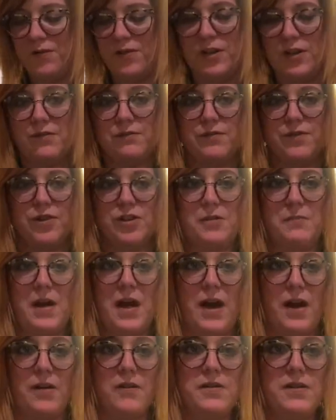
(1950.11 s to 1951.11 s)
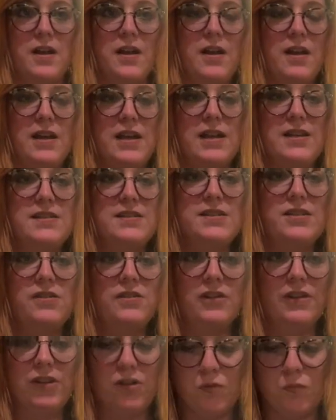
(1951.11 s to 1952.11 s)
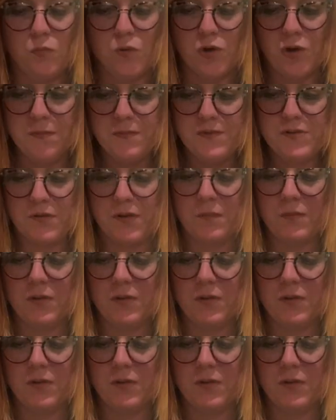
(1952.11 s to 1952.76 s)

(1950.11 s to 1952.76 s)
and invert him out. He's still a little warm, so I'm